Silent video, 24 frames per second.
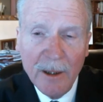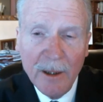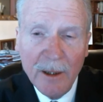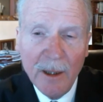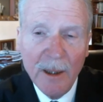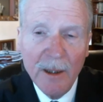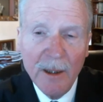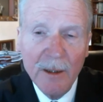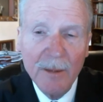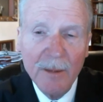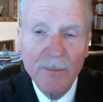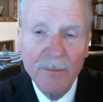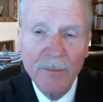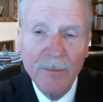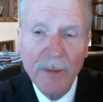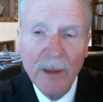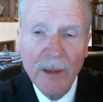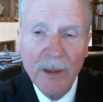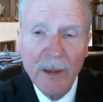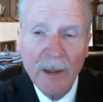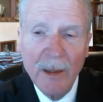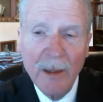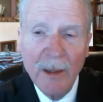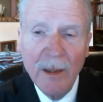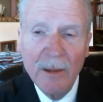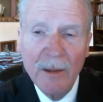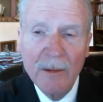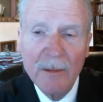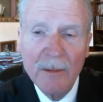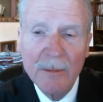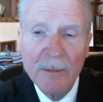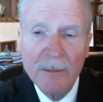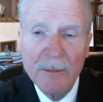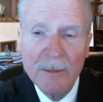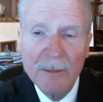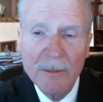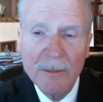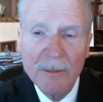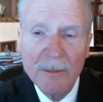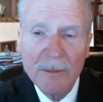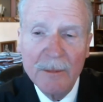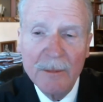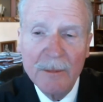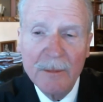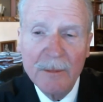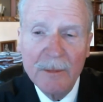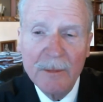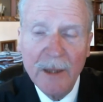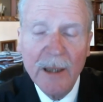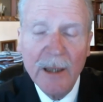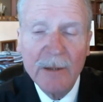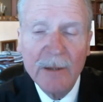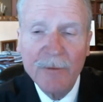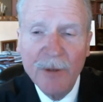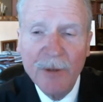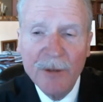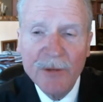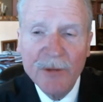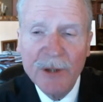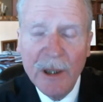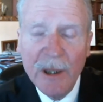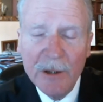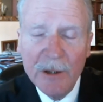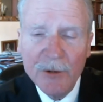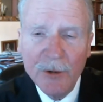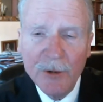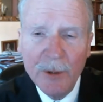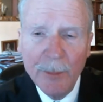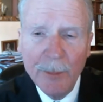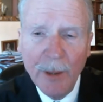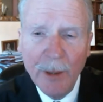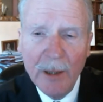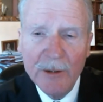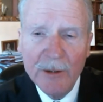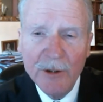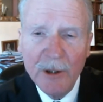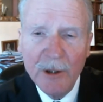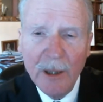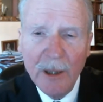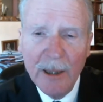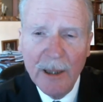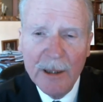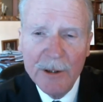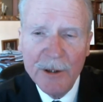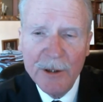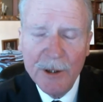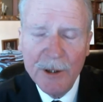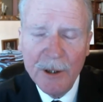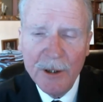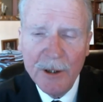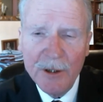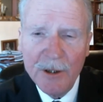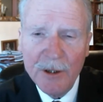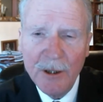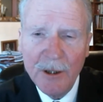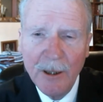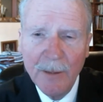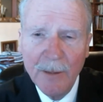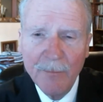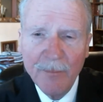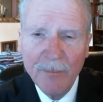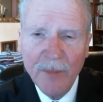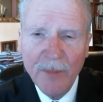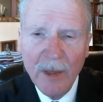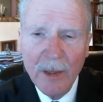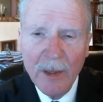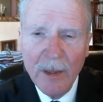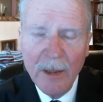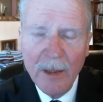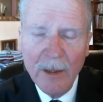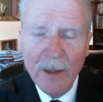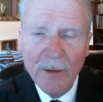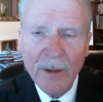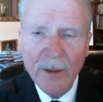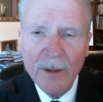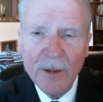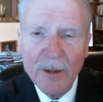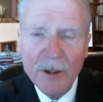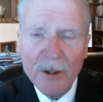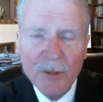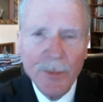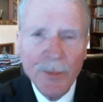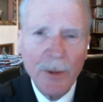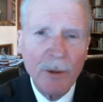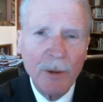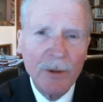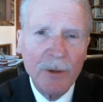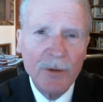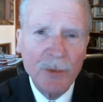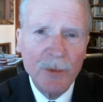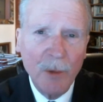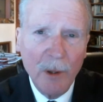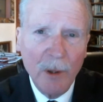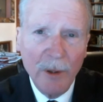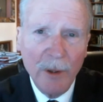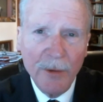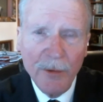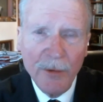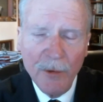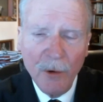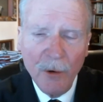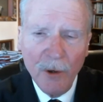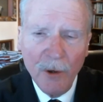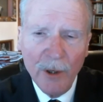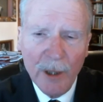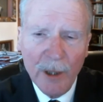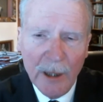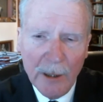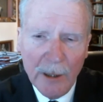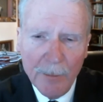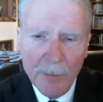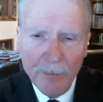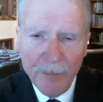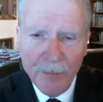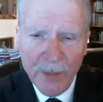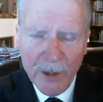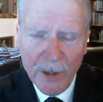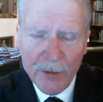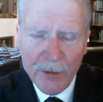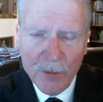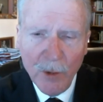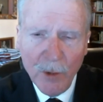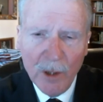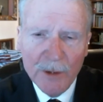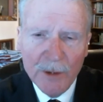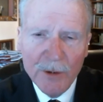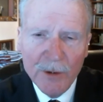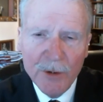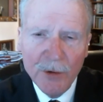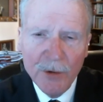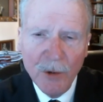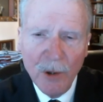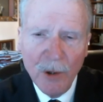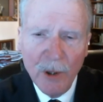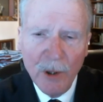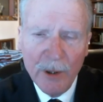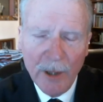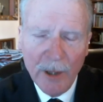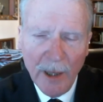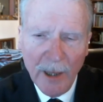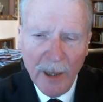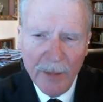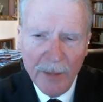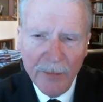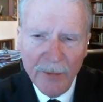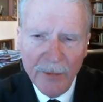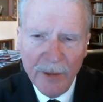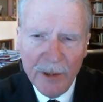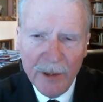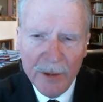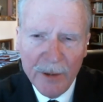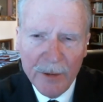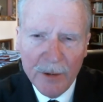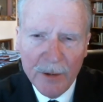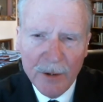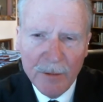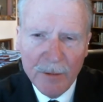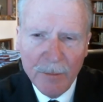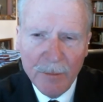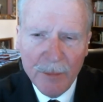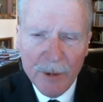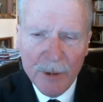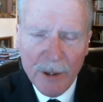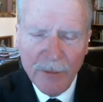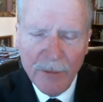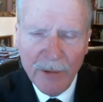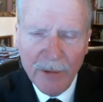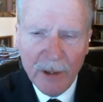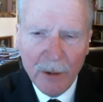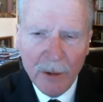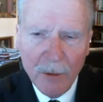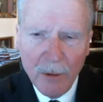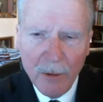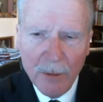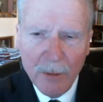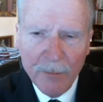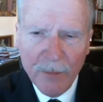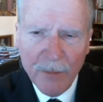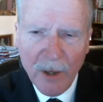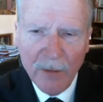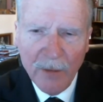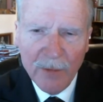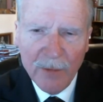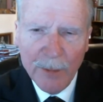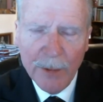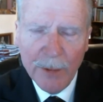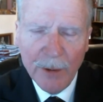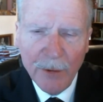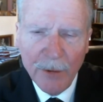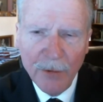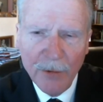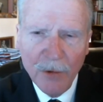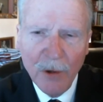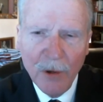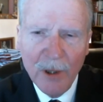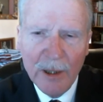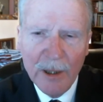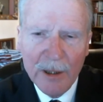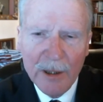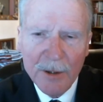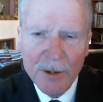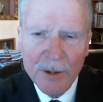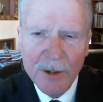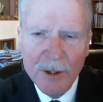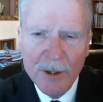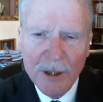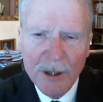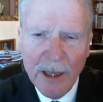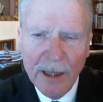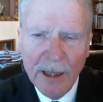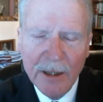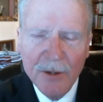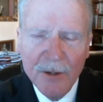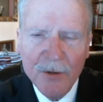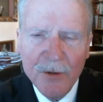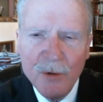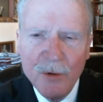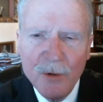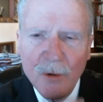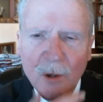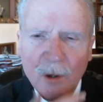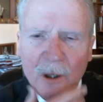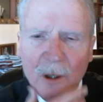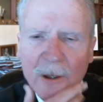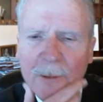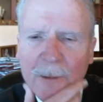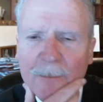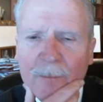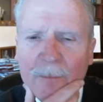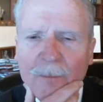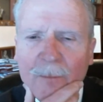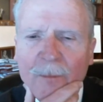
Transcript: the late 5th century by Gelasius, that the spiritual authority is one sword and the civic or government authority is a second sword,